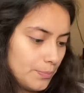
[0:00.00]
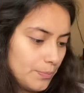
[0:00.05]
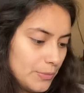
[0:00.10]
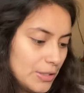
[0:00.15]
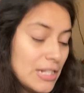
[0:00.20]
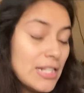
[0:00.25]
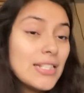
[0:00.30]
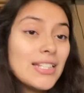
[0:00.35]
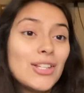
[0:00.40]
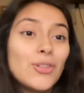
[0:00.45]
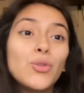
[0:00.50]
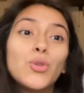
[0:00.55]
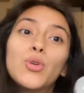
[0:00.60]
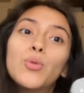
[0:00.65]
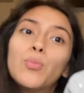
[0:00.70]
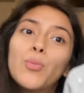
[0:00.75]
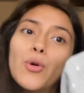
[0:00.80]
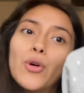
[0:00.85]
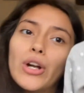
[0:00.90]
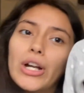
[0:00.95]
this is a
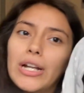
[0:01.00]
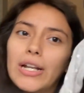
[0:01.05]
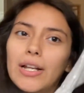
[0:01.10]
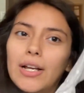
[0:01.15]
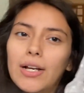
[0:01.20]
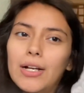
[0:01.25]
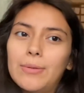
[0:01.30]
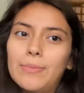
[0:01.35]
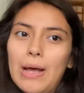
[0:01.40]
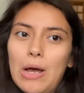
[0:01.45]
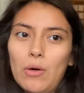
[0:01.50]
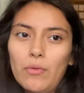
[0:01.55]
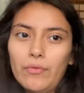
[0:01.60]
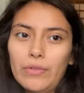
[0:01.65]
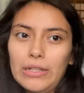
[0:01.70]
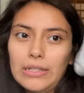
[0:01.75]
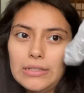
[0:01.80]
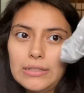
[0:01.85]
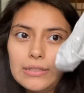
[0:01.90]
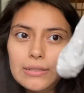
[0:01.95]
newborn um,
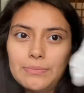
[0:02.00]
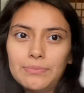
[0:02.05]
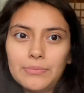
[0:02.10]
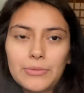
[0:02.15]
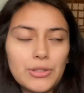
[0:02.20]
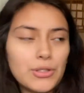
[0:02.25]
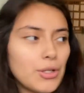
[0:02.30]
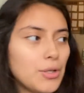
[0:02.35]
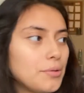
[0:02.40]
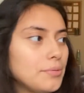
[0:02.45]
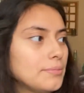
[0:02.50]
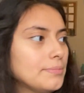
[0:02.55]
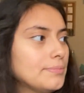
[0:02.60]
outfit. So,